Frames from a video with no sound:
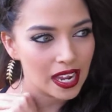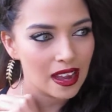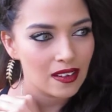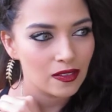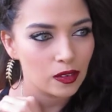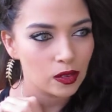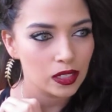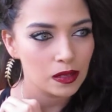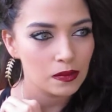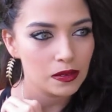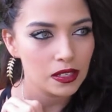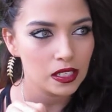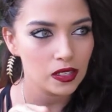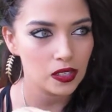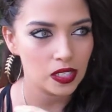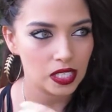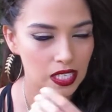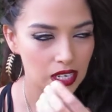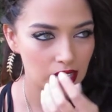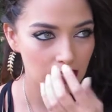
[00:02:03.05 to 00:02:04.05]
I've only been
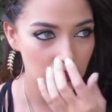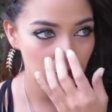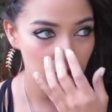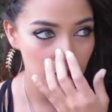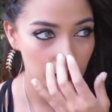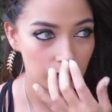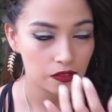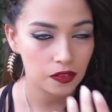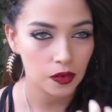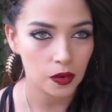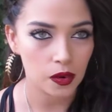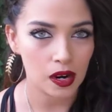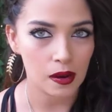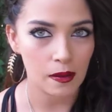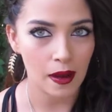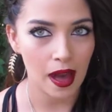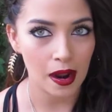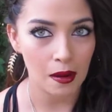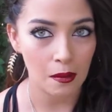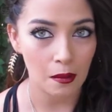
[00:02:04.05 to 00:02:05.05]
using it for
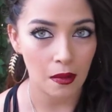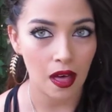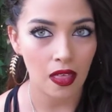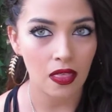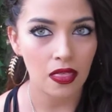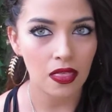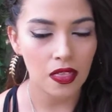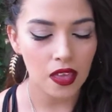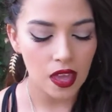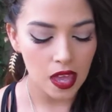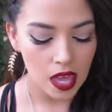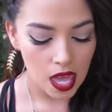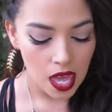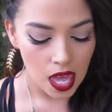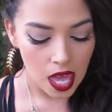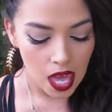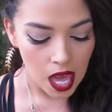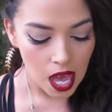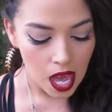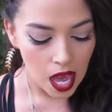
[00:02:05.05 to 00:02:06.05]
about a month,
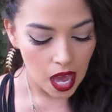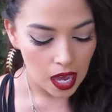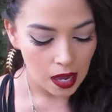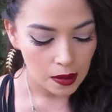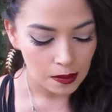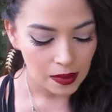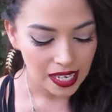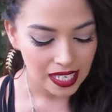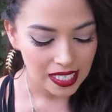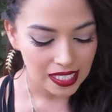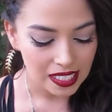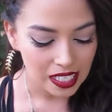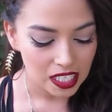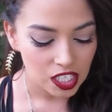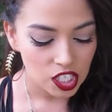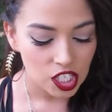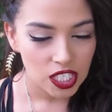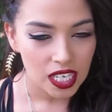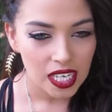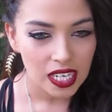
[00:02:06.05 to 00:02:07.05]
and it
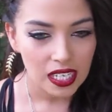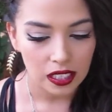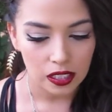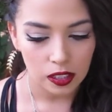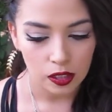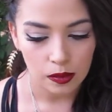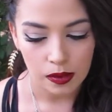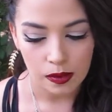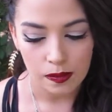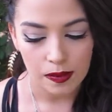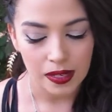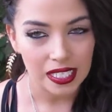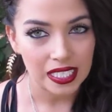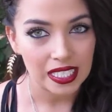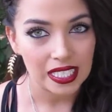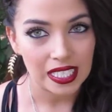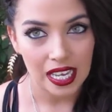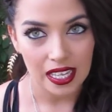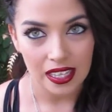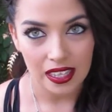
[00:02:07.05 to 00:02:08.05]
does shed a little bit, but
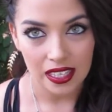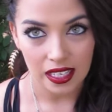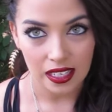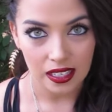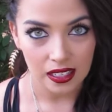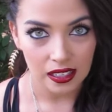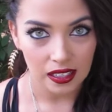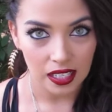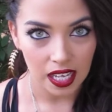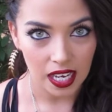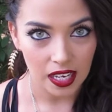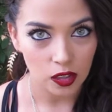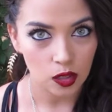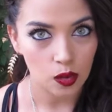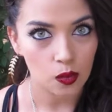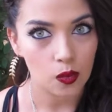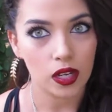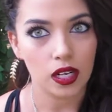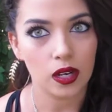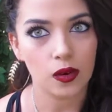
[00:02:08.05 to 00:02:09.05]
it's nothing like the
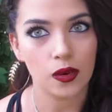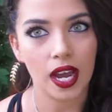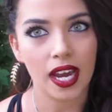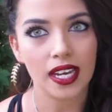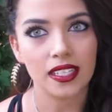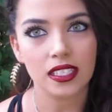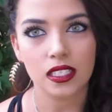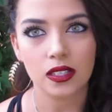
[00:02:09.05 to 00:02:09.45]
109.